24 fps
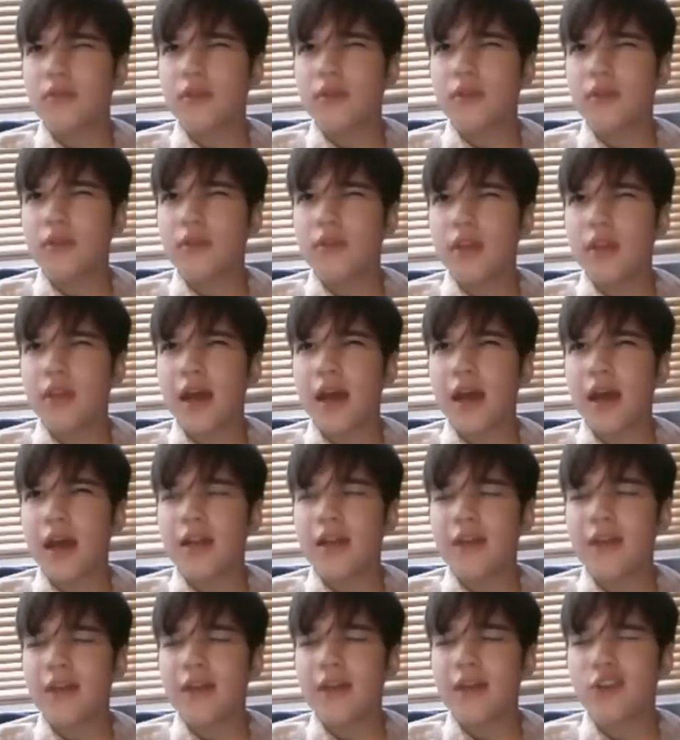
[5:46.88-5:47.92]
Yeah, at
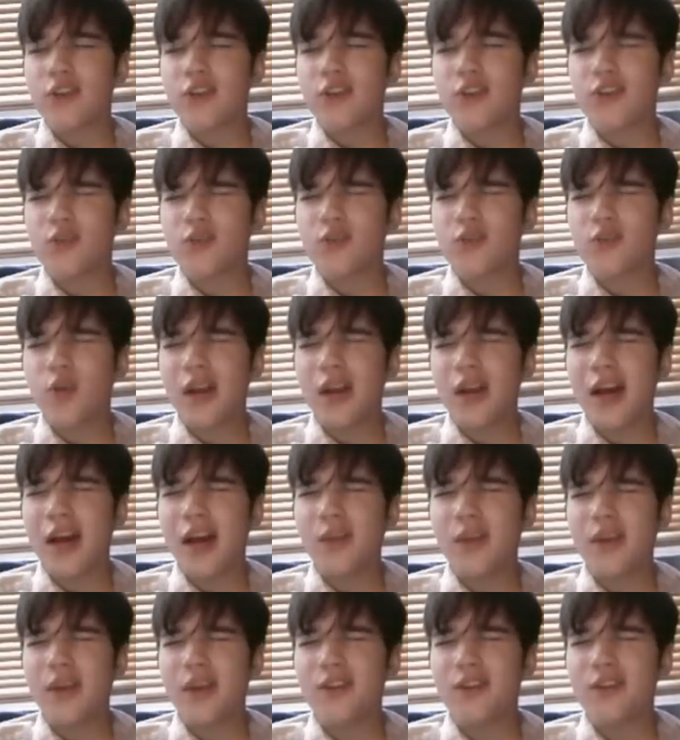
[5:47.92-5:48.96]
Life Church, one
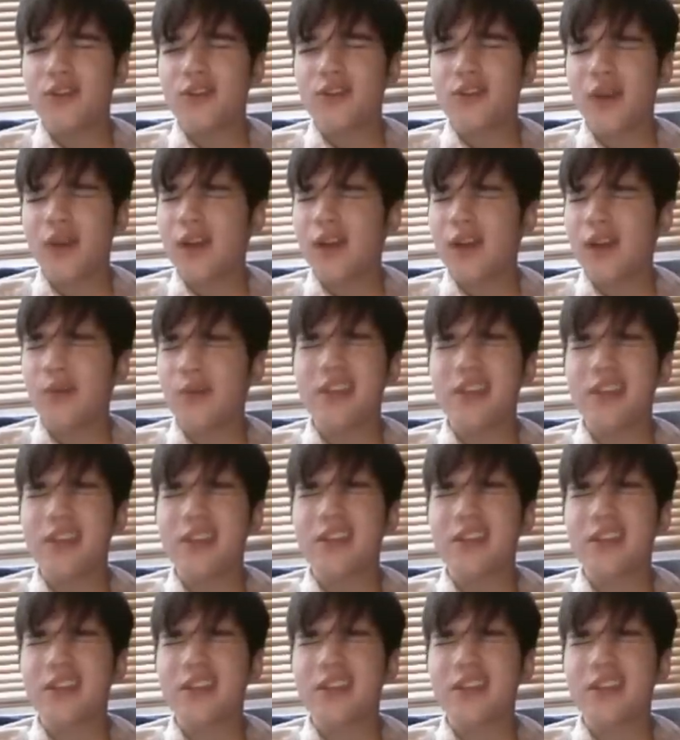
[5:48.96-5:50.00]
Halloween or two Halloweens ago.